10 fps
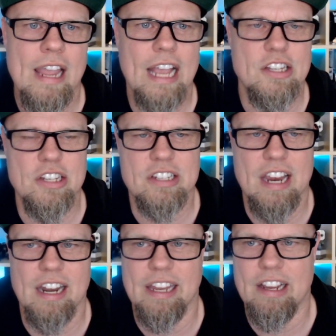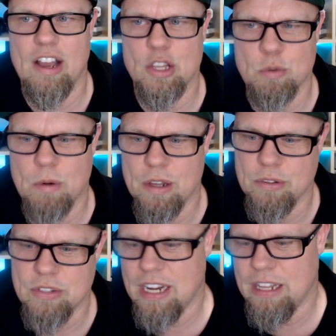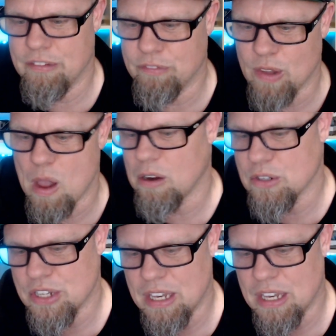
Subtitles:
It's just kind of like, it's one of those idiot vloggers,